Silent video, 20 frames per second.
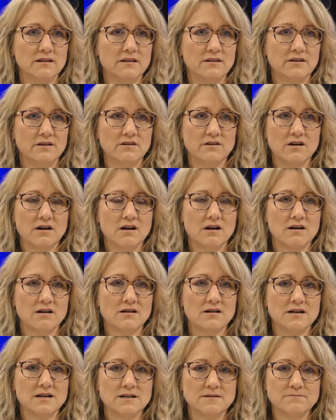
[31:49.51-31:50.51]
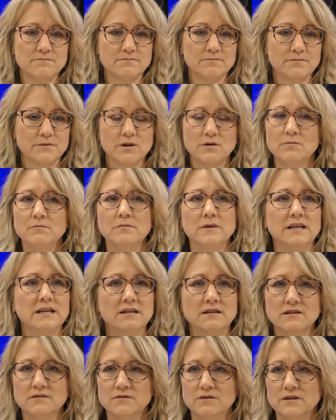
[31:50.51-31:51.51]
There are
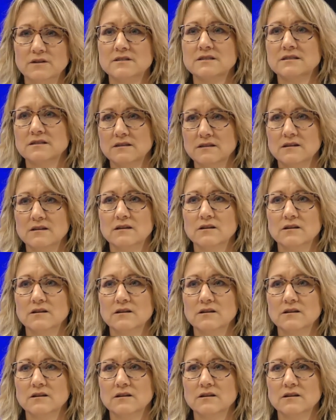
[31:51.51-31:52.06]
many different